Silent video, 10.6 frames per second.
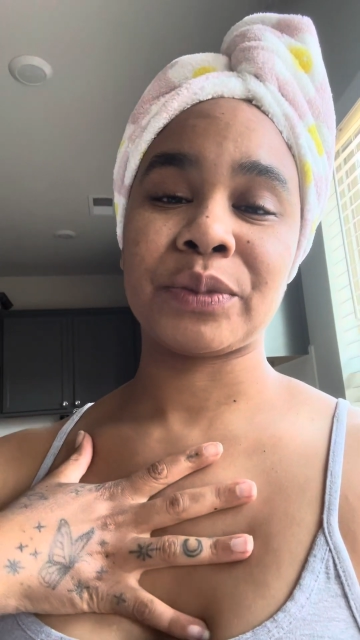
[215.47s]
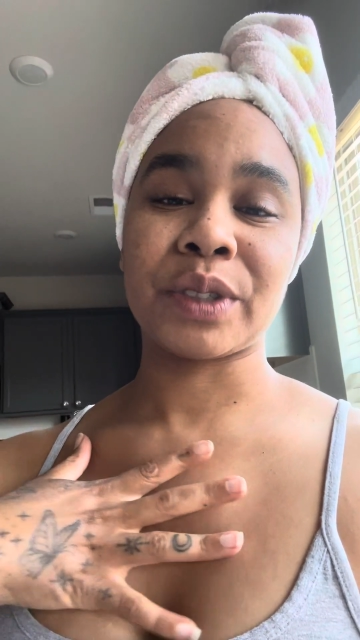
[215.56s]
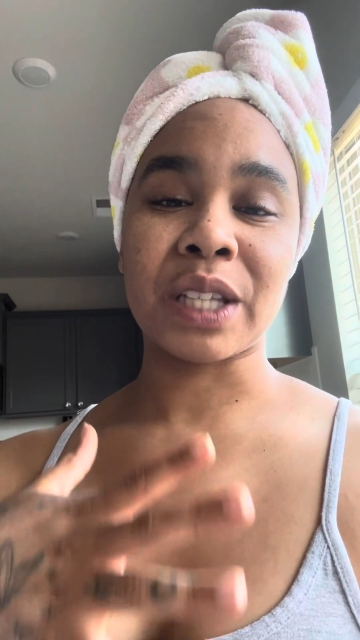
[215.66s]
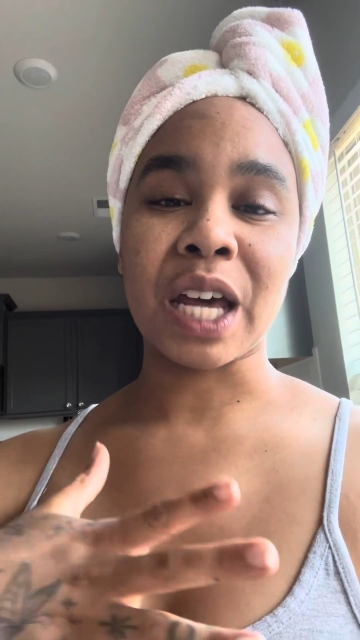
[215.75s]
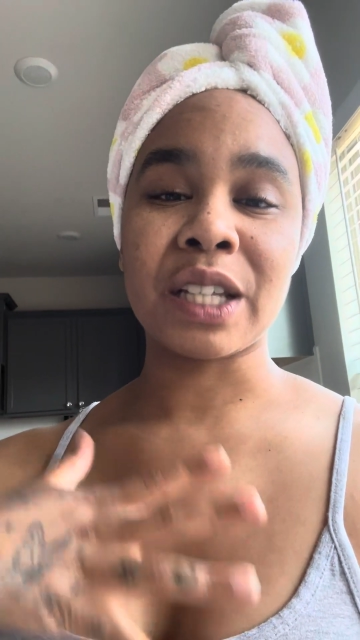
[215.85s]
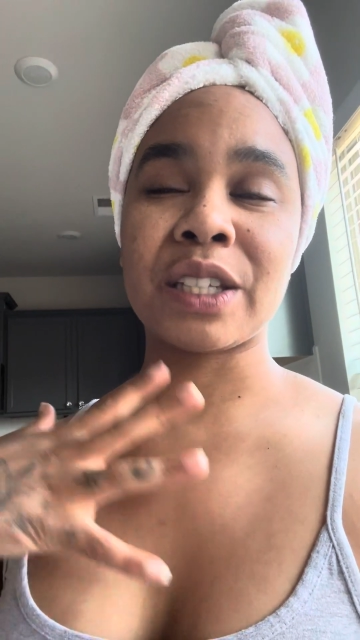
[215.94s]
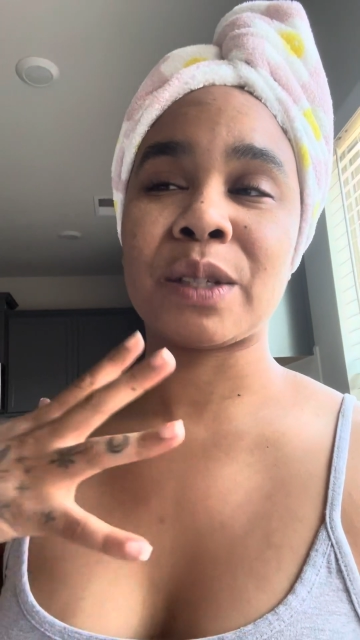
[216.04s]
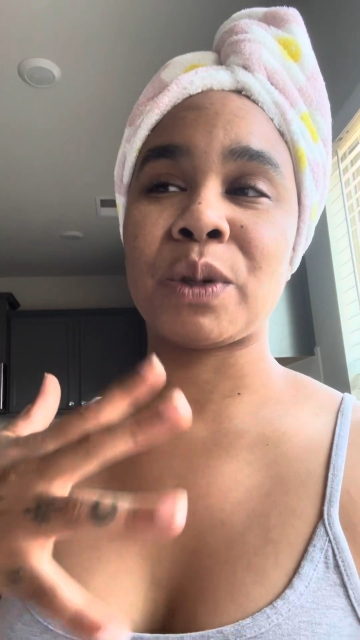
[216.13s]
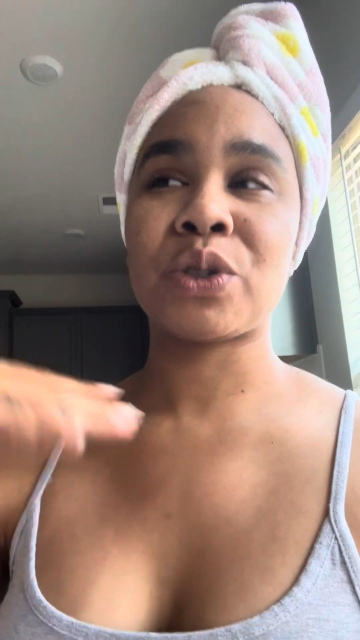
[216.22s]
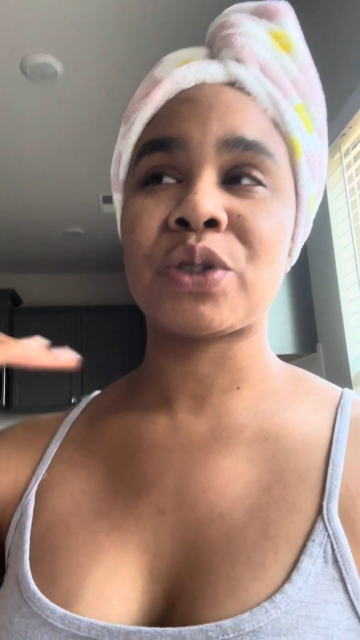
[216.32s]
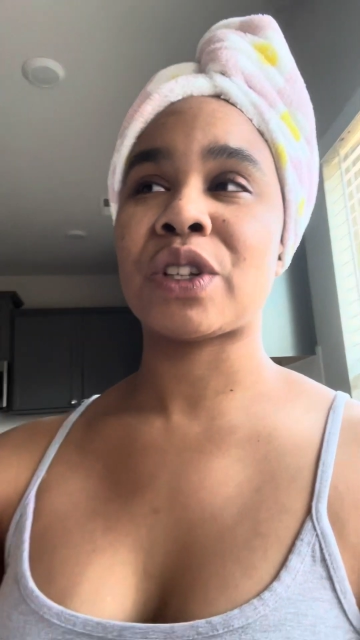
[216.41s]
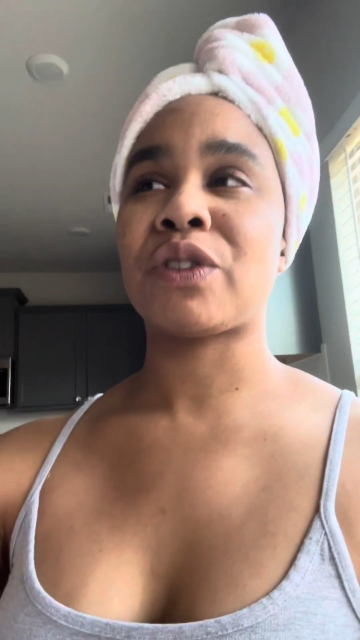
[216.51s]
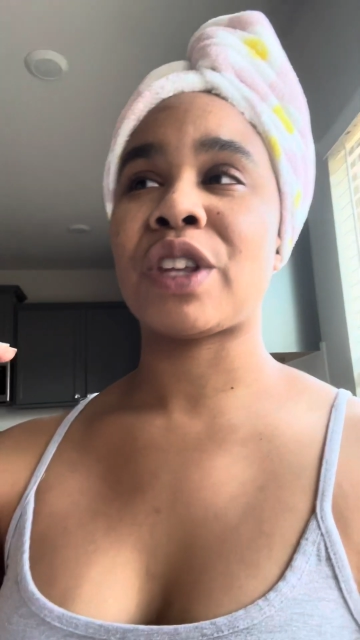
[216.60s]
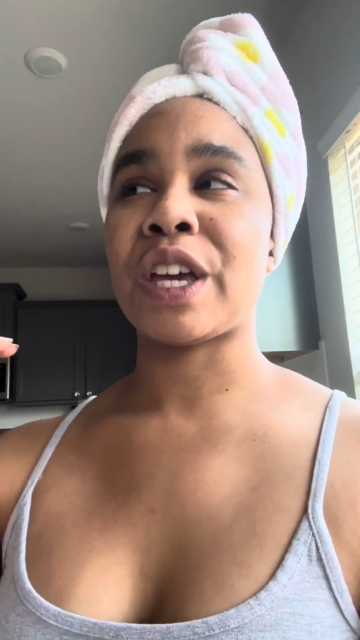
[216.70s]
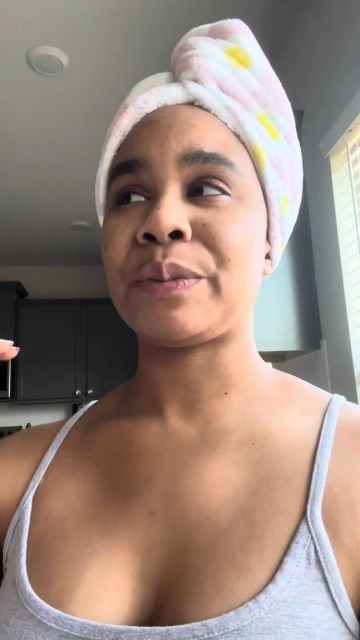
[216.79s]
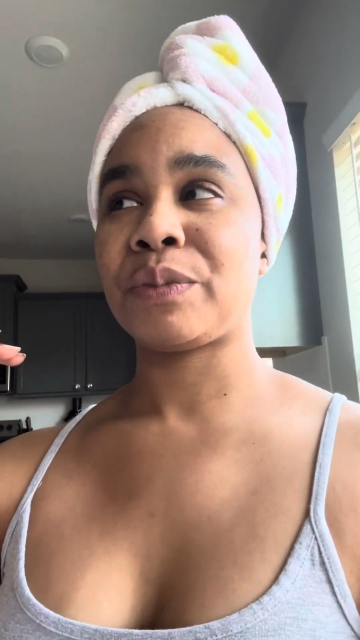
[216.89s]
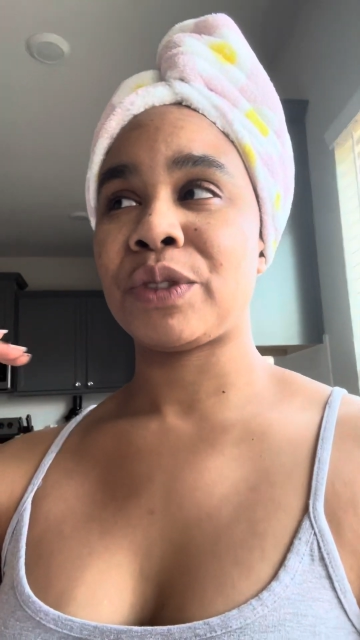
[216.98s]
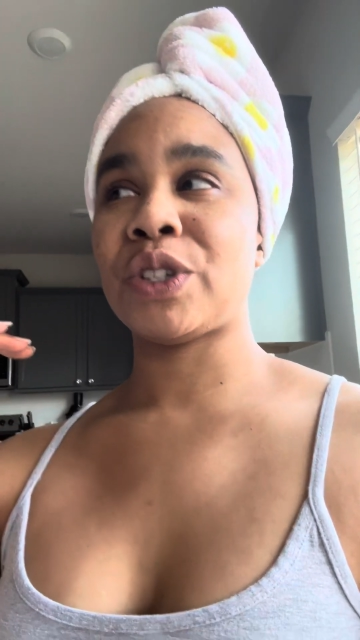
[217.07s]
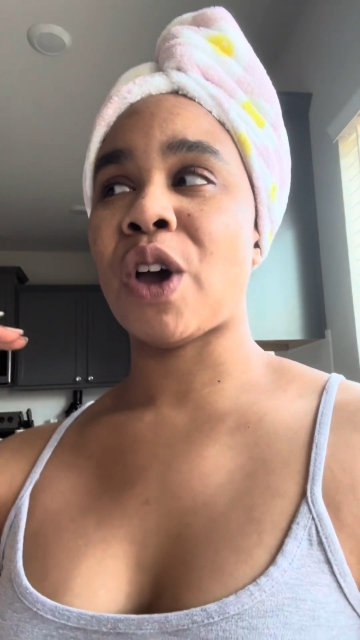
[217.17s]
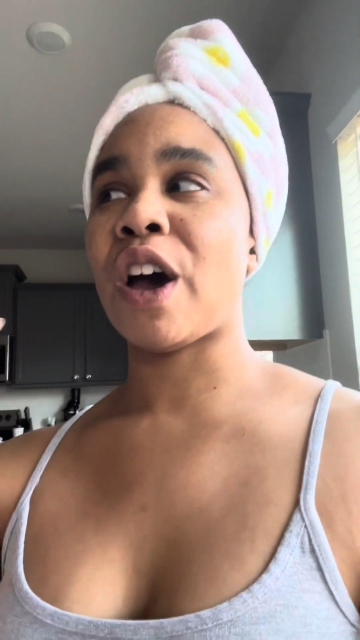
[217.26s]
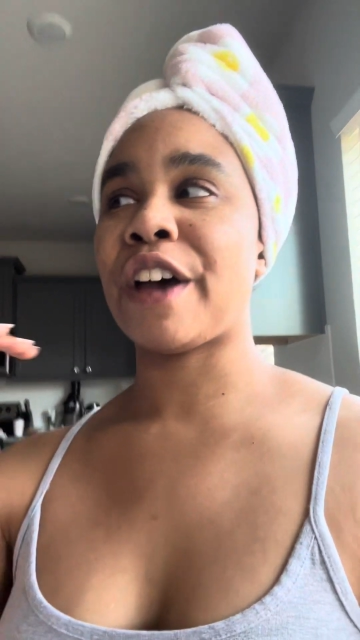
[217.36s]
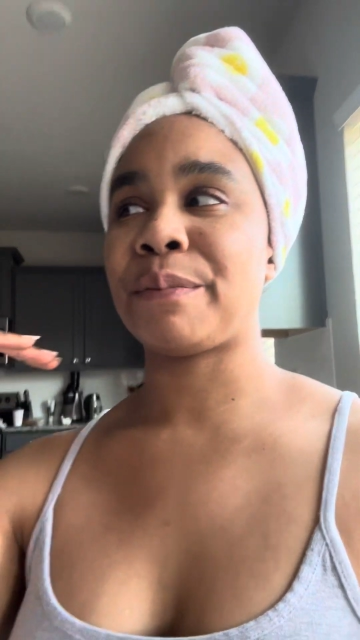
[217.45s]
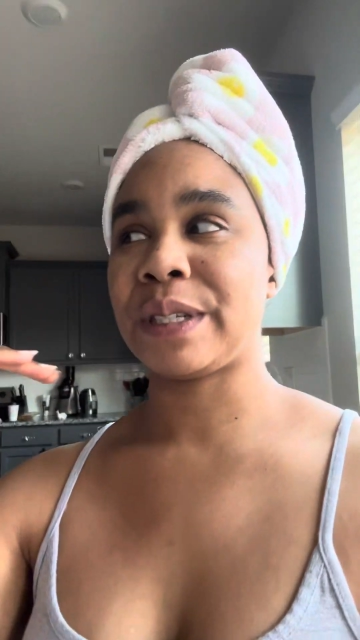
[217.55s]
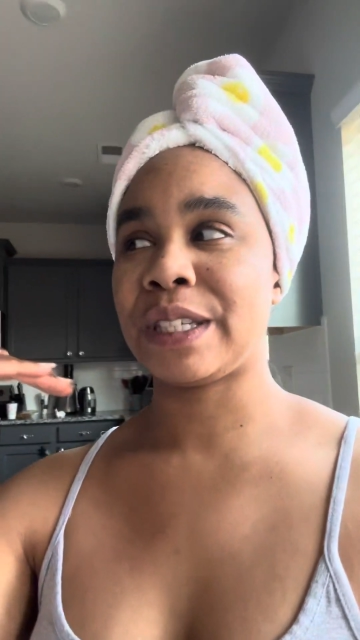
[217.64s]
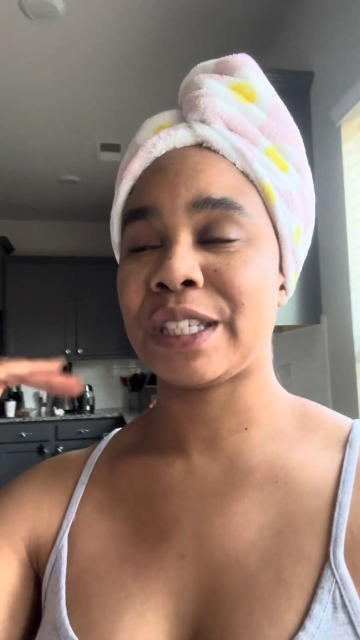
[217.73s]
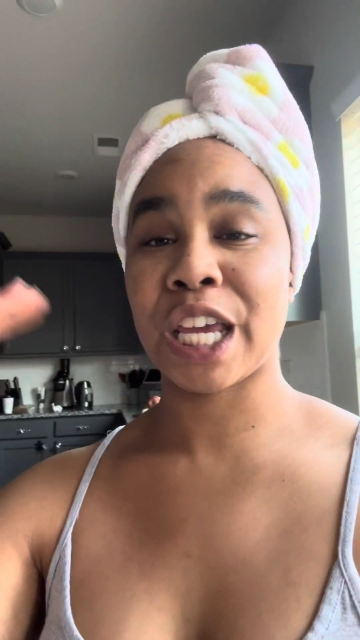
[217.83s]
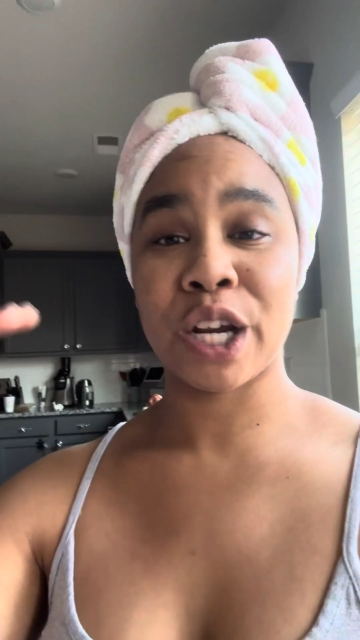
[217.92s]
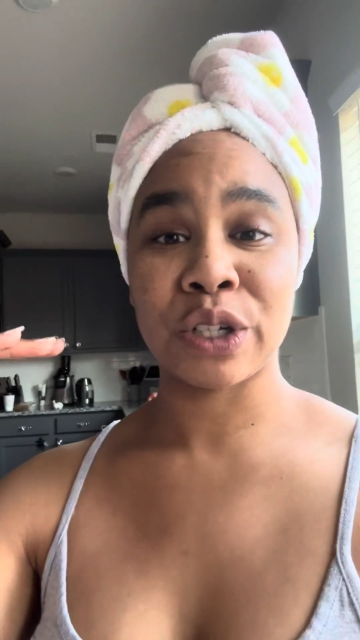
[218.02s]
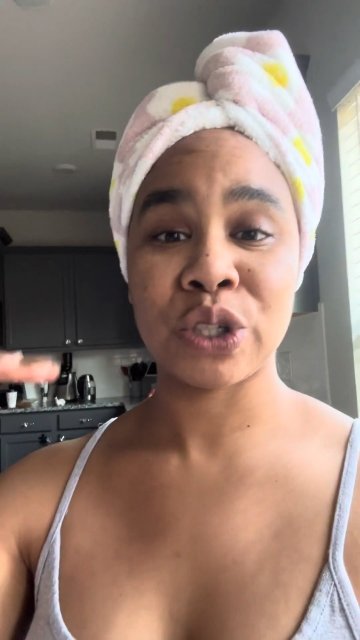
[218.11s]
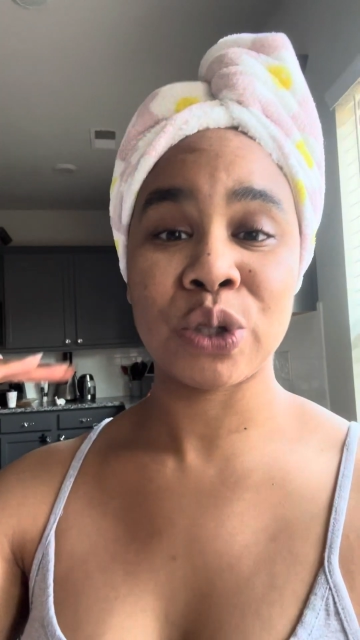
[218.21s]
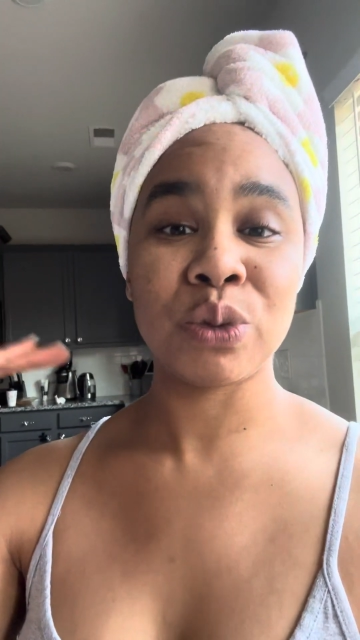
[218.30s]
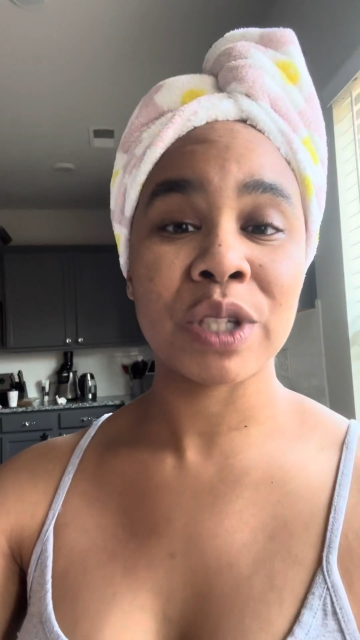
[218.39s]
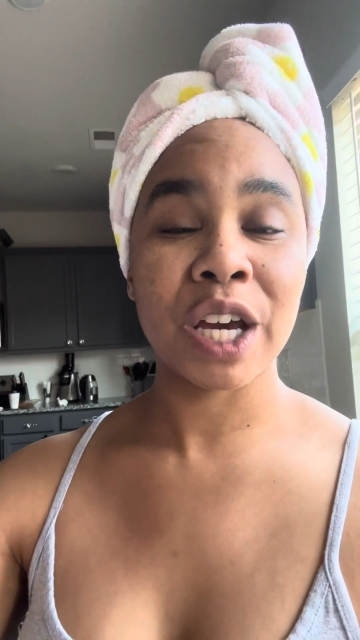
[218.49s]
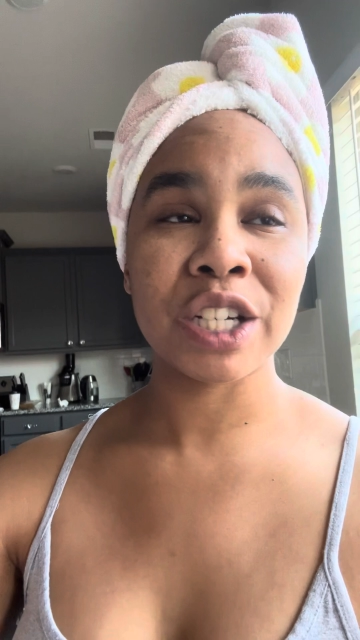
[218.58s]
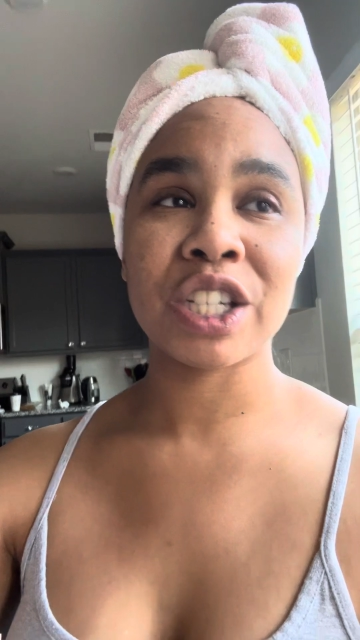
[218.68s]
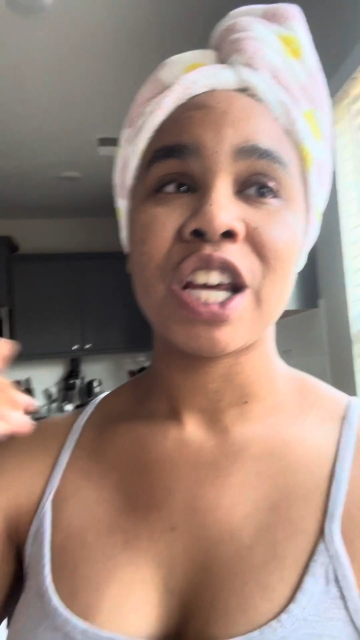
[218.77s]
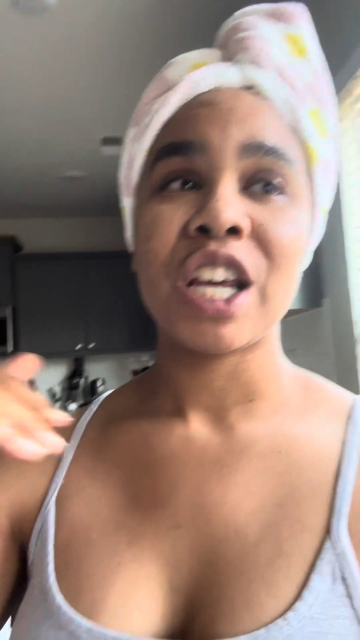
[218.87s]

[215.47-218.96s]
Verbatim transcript: a lot of the spiritual stuff that y'all have been scared to touch,